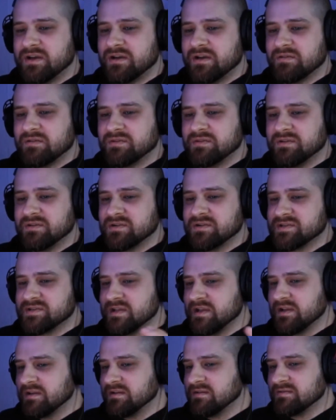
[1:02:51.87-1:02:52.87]
There's
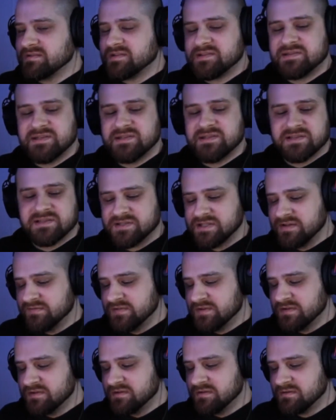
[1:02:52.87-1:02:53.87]
like 6 or
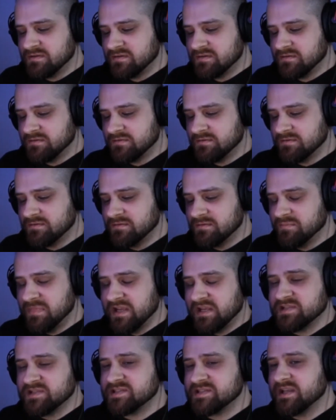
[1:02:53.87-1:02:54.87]
7 main
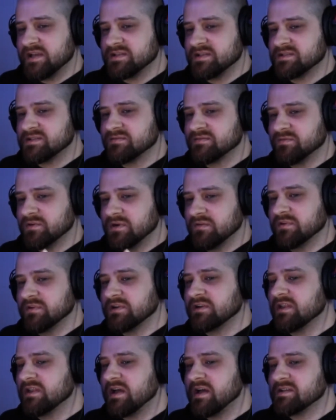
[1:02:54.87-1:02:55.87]
sets for every
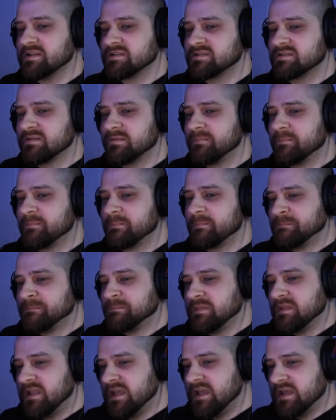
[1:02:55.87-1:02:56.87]
class,
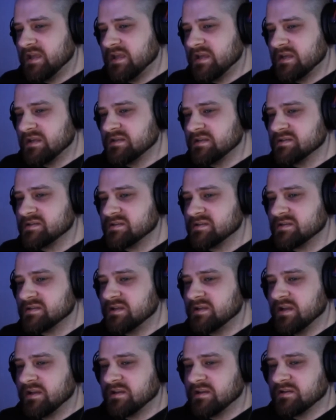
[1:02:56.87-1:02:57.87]
and it
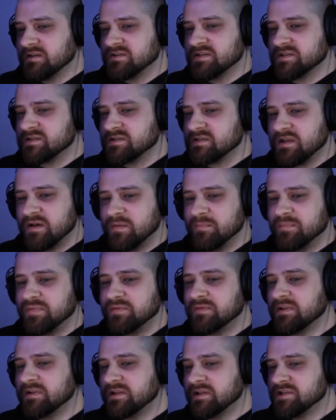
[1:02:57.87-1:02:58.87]
can just
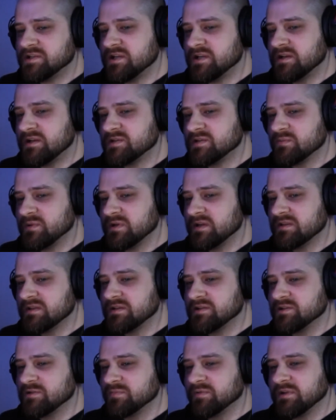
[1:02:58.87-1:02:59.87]
completely change the way that
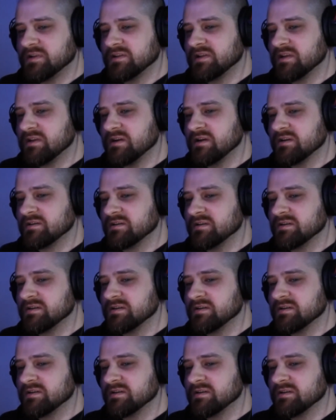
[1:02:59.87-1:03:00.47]
you play the character.